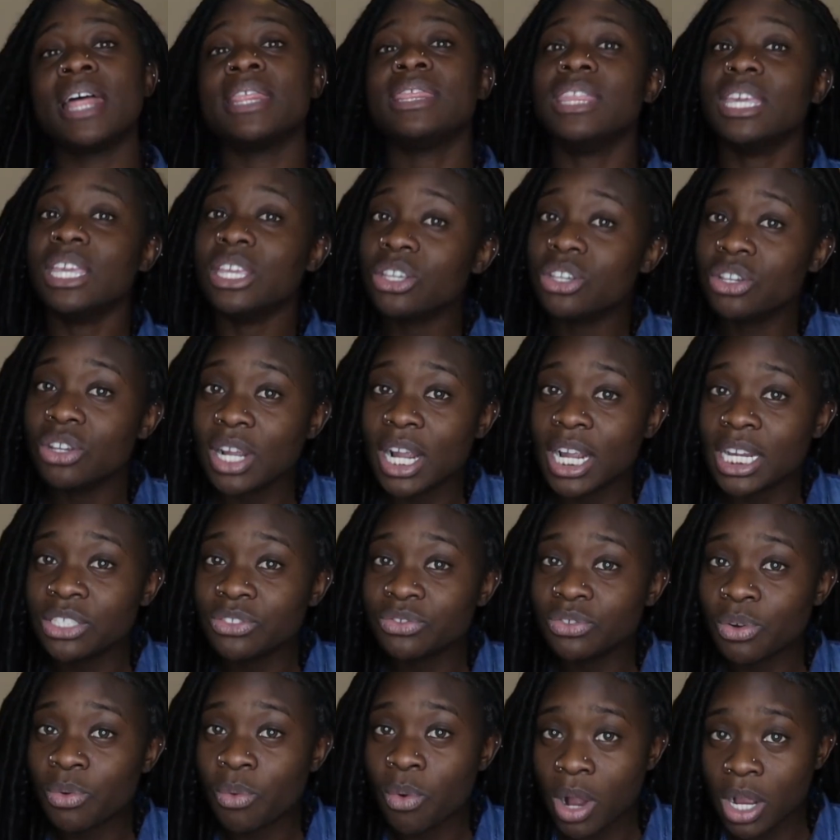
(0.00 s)
Thank you guys
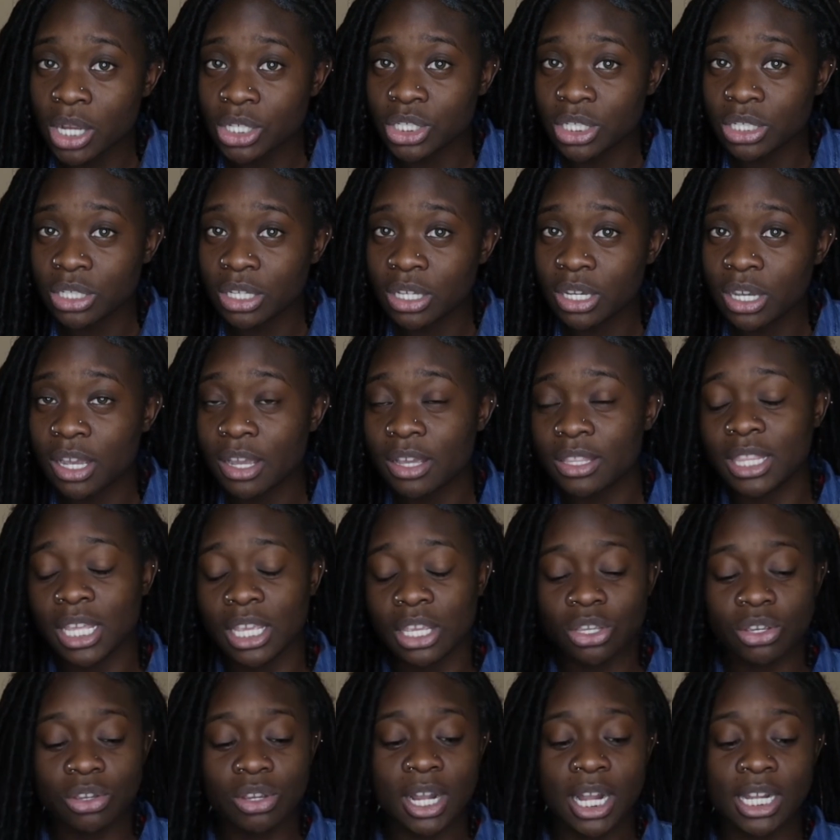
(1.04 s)
for watching.
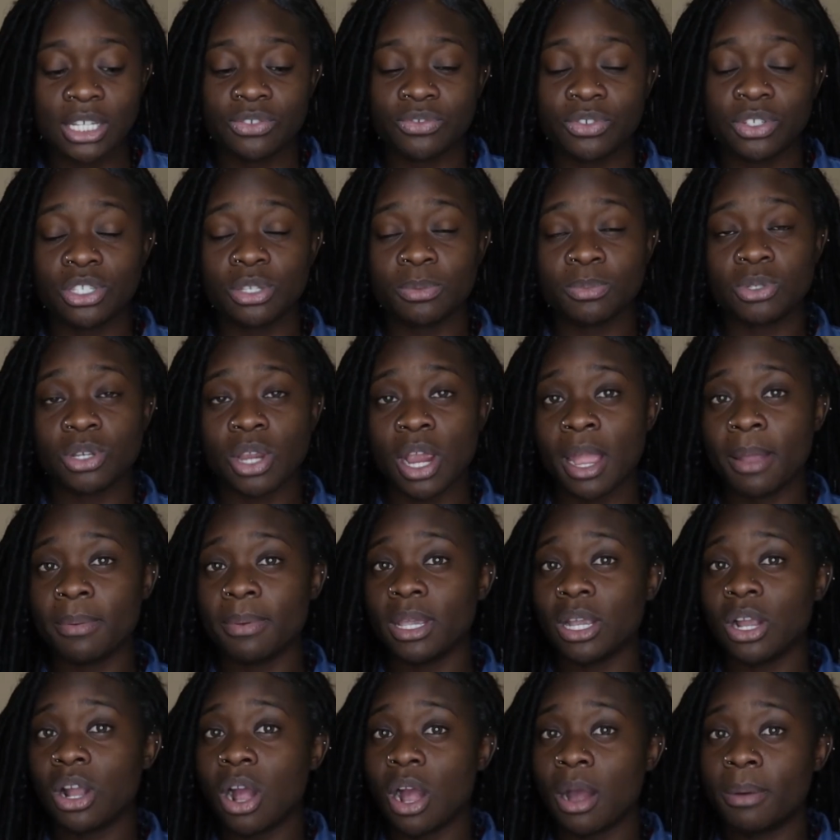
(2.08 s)
Thank you guys for
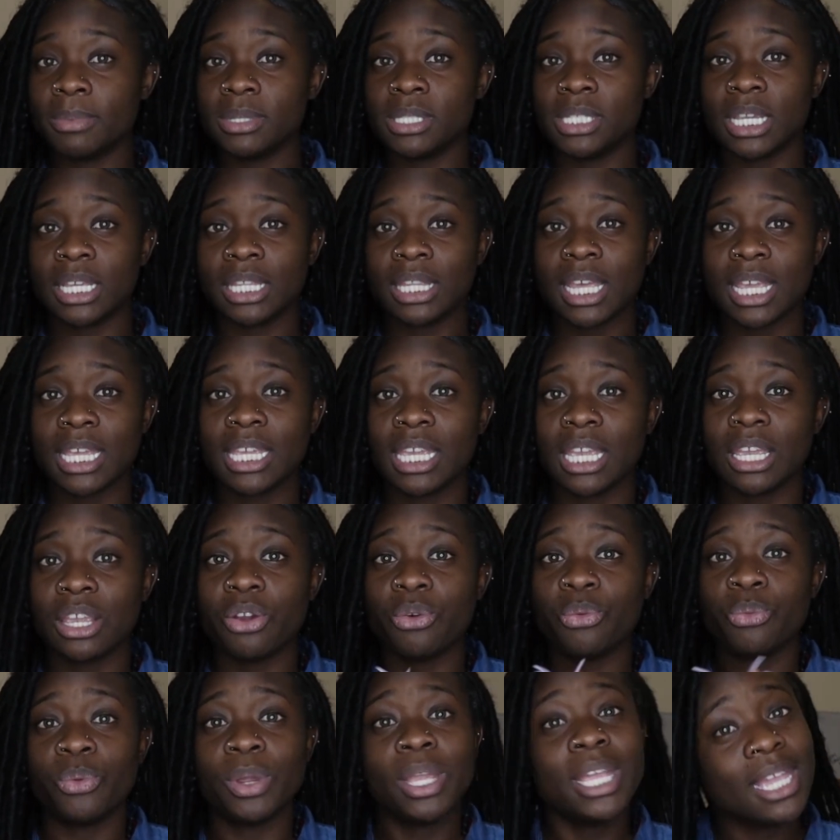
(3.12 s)
subscribing, commenting, liking,
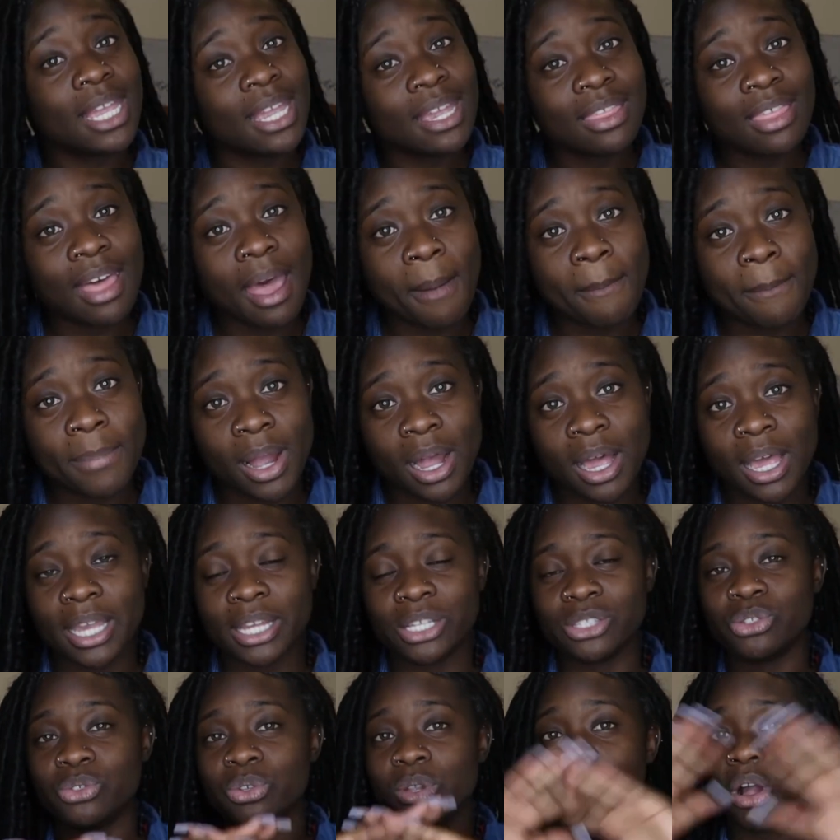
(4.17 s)
ringing that bell,
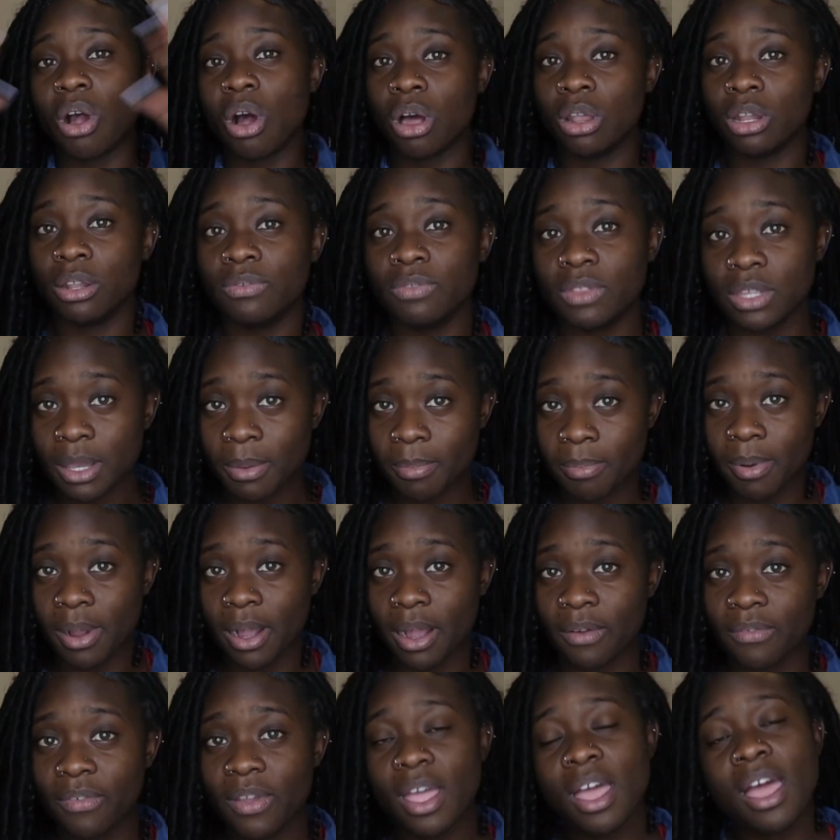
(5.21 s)
and doing all of the
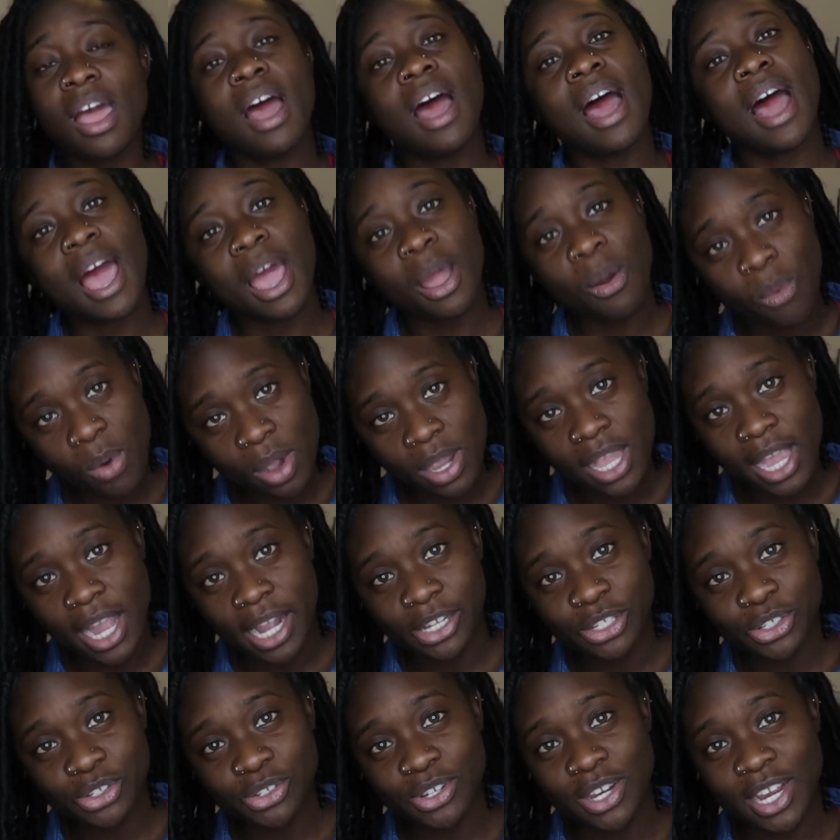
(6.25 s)
above. I will
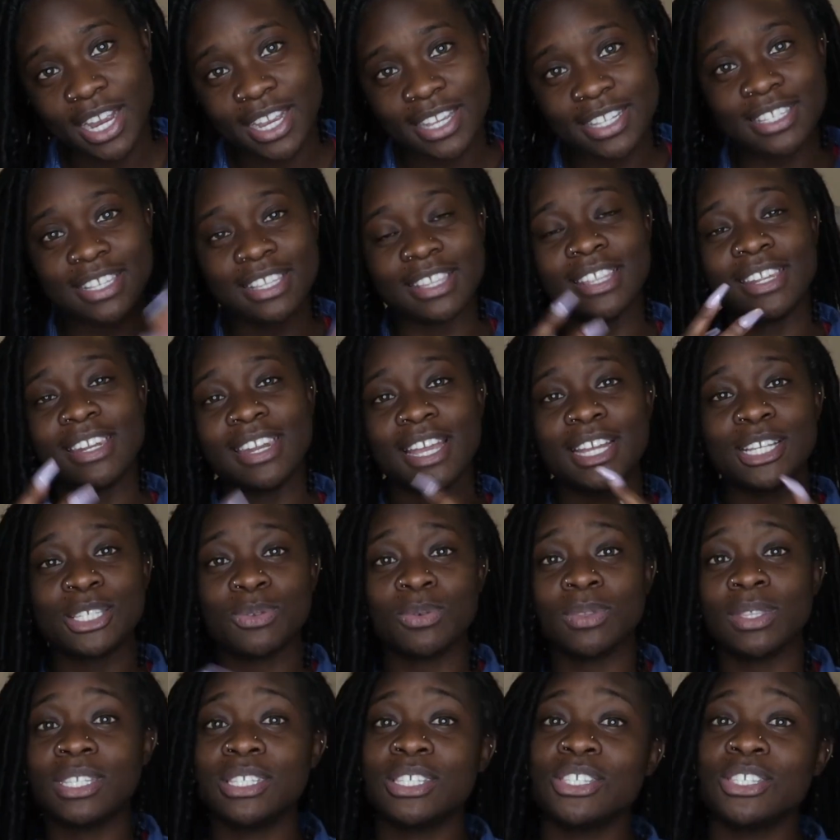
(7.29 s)
catch you guys in the next one.